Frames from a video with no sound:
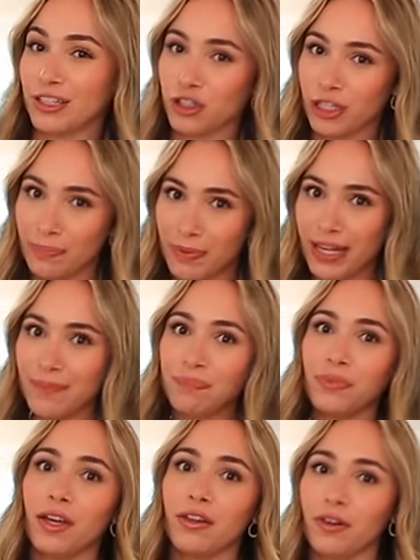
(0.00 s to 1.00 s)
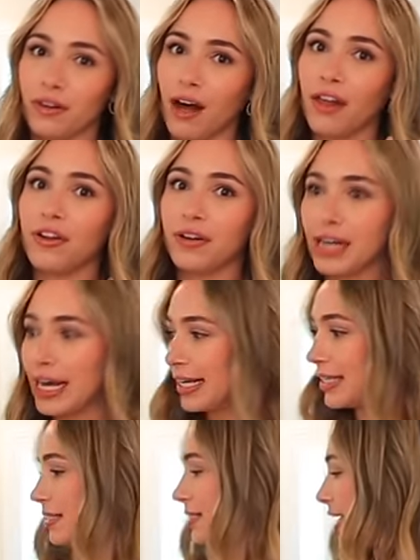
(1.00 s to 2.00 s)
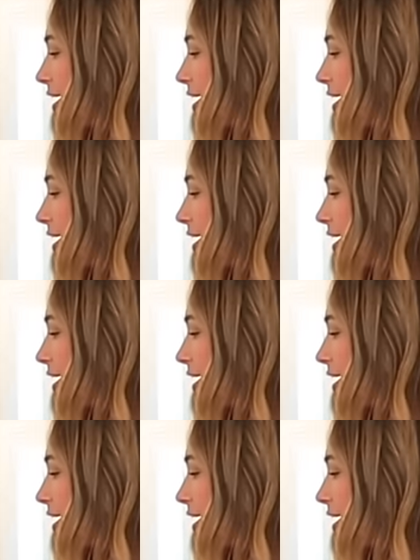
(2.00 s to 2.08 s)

of cheapy they're not they're nice they